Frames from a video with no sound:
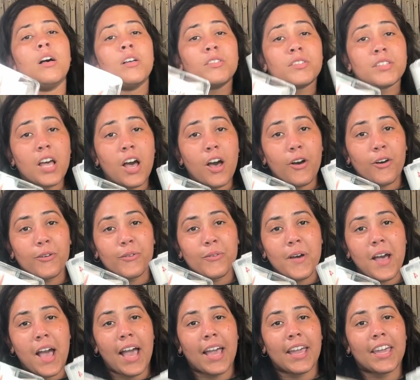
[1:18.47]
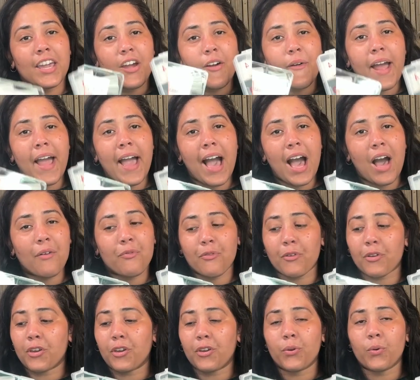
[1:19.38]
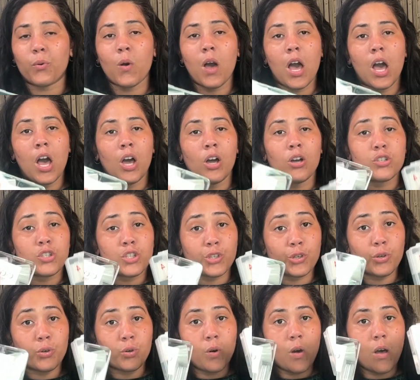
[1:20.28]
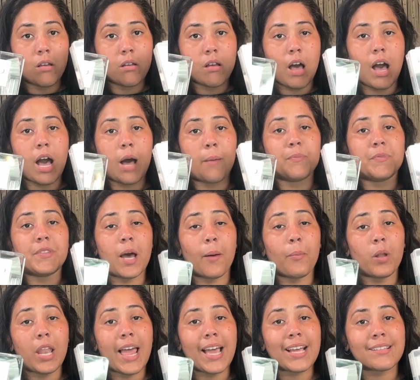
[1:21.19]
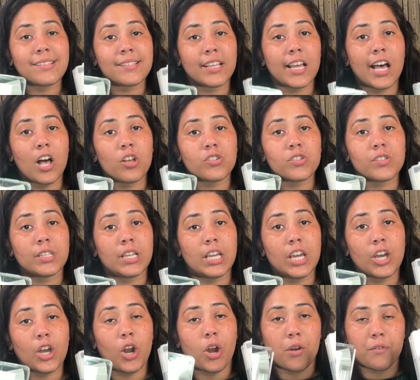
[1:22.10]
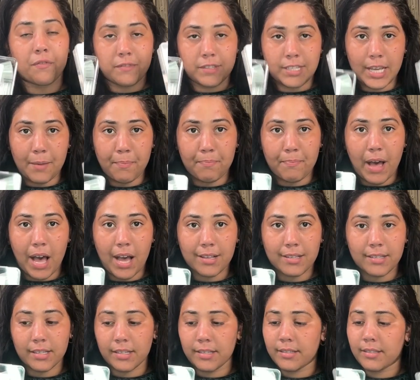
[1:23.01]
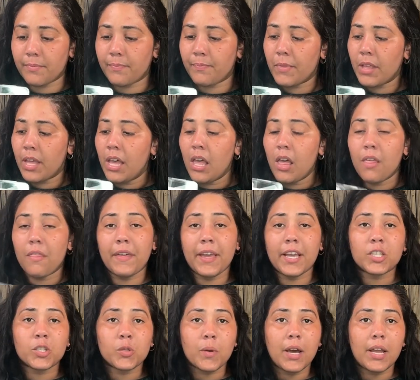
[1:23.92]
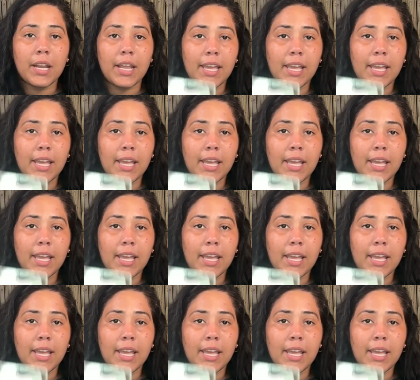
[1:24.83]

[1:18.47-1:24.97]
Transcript: So here I have for you two double XL C-curve tip boxes. This one